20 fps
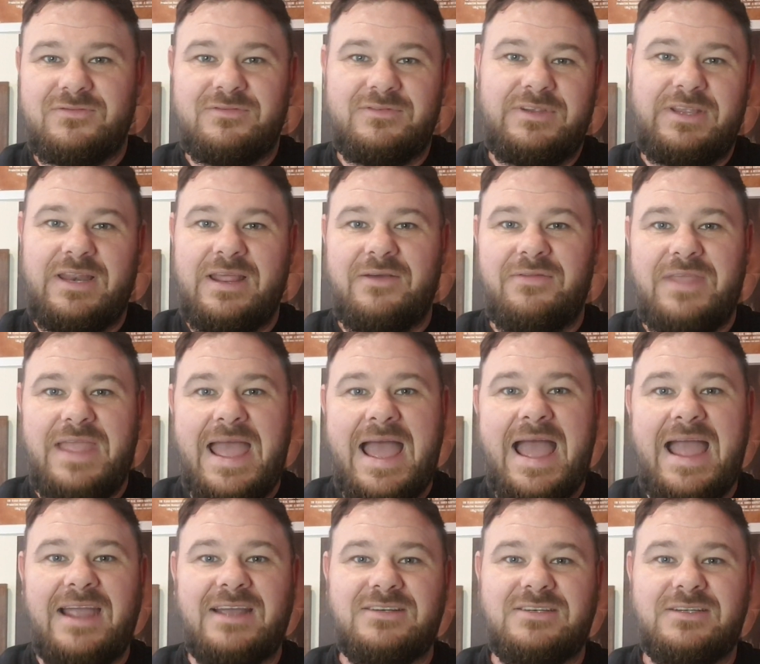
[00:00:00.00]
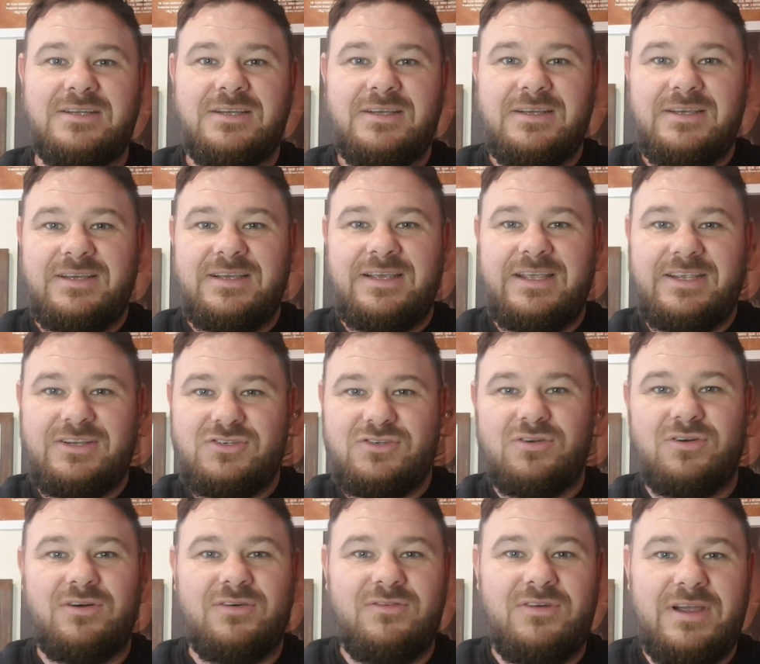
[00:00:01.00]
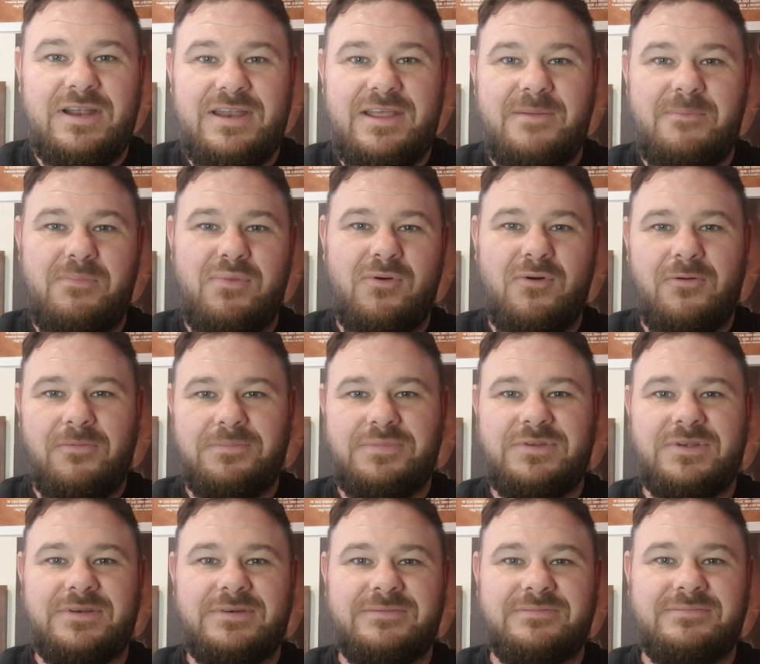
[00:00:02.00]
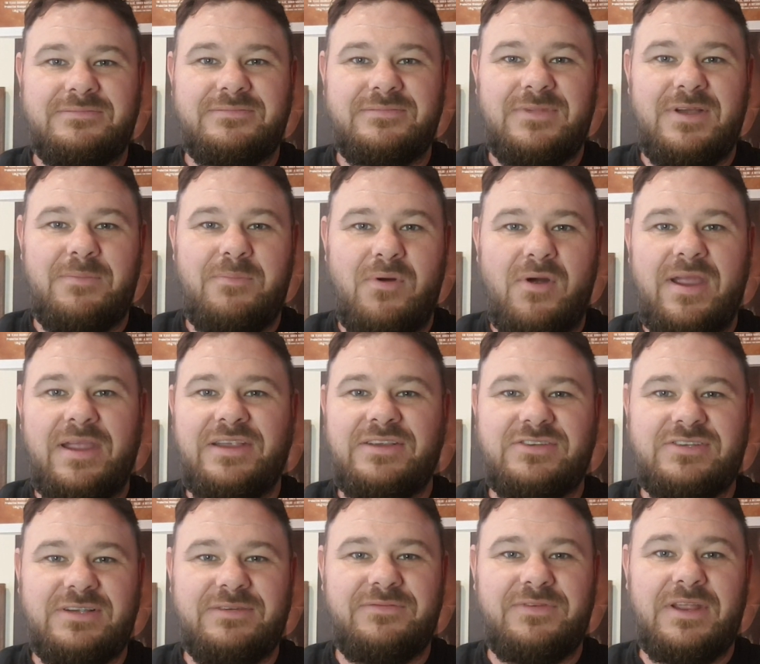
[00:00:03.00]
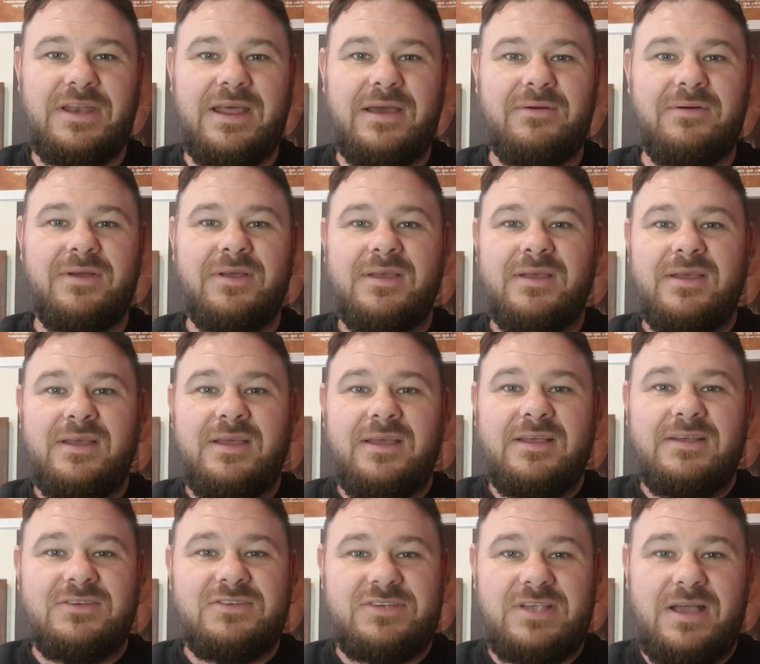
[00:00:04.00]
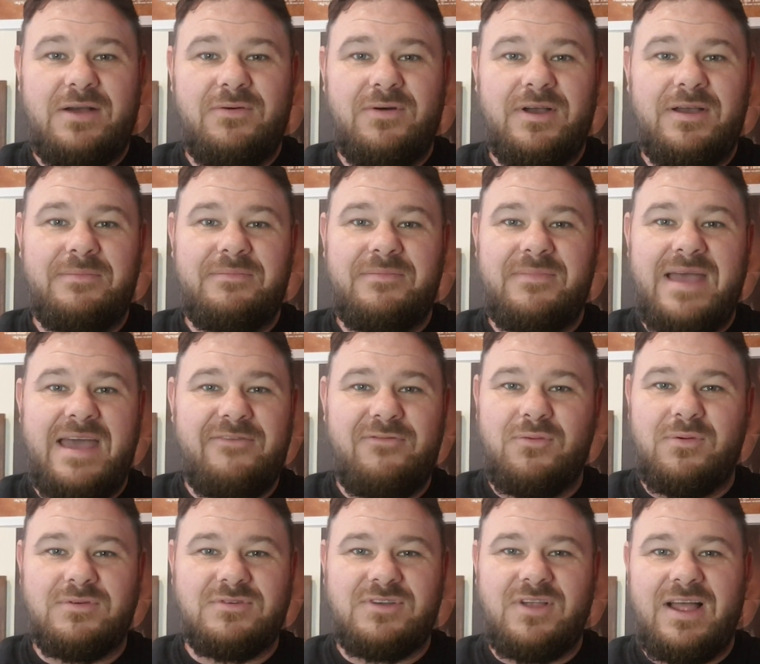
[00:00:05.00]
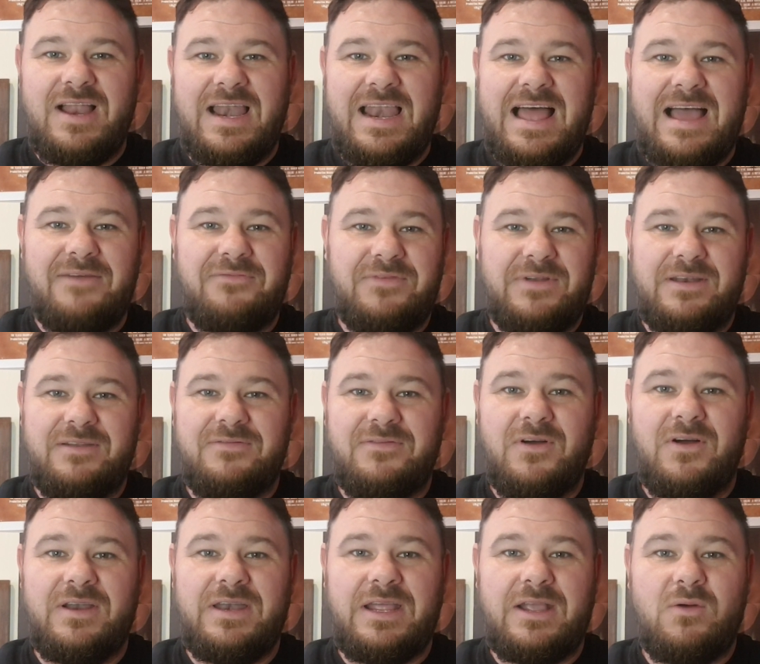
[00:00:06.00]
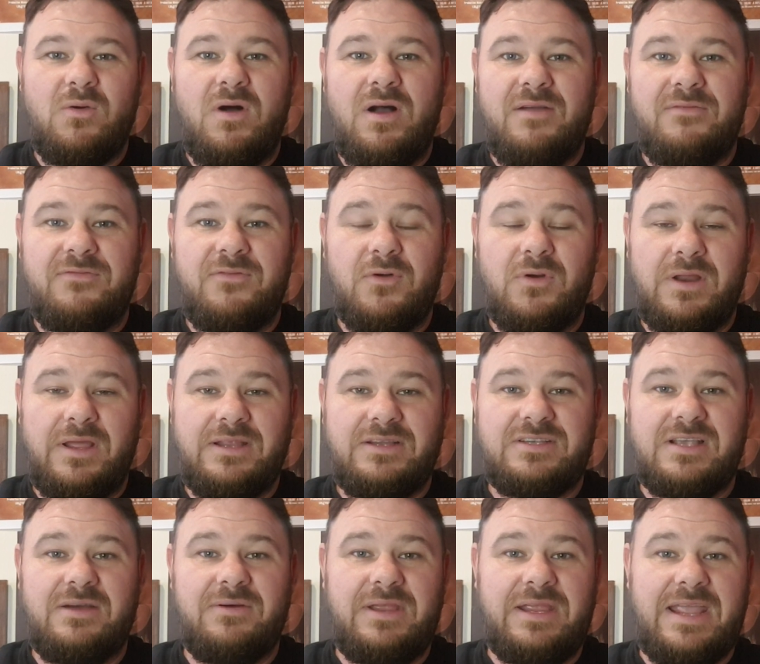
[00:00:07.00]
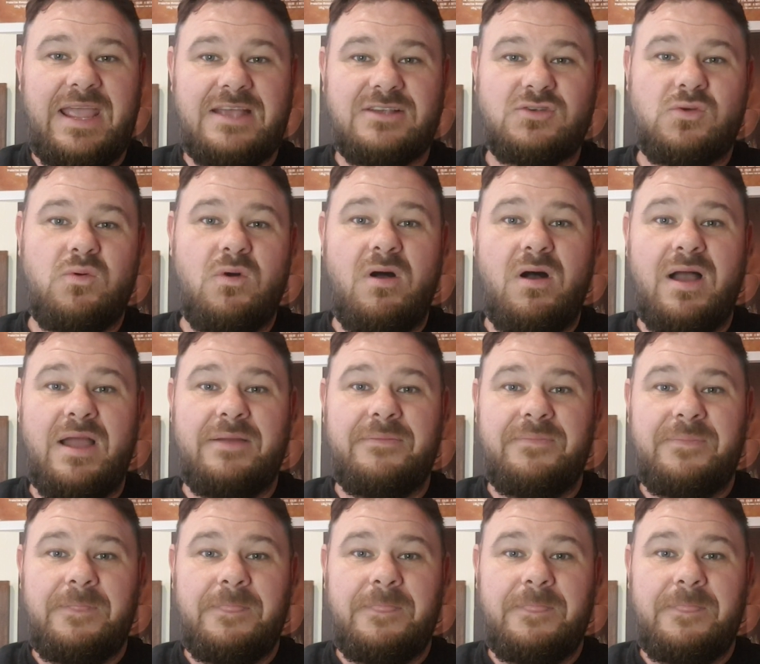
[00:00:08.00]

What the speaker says: you know, the act, he's sort of really abrupt and abrasive, you know. So everyone's like laughing, they find it quite funny. So he gets quite